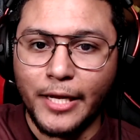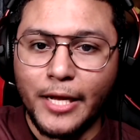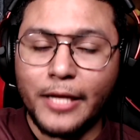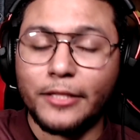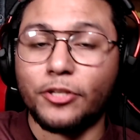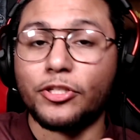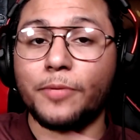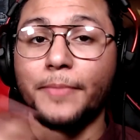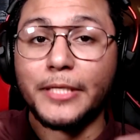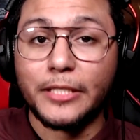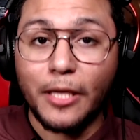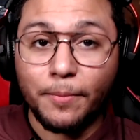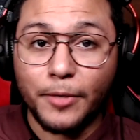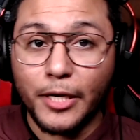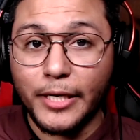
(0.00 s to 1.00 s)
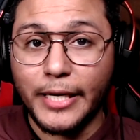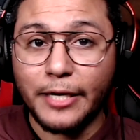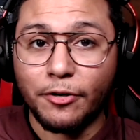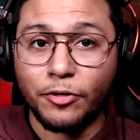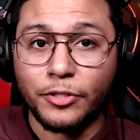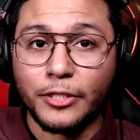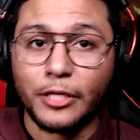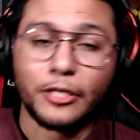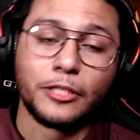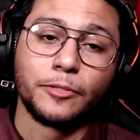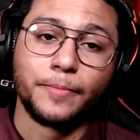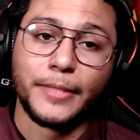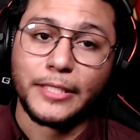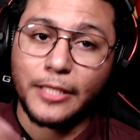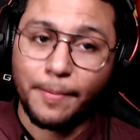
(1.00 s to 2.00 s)
There's going to be some good heroes, there's going to be
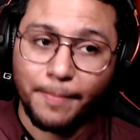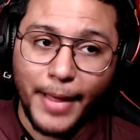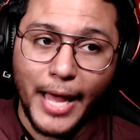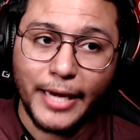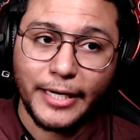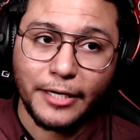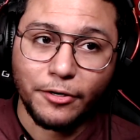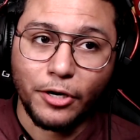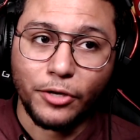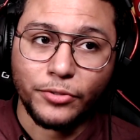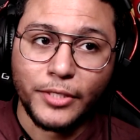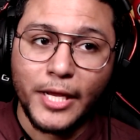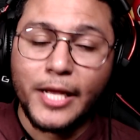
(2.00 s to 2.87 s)
some bad heroes,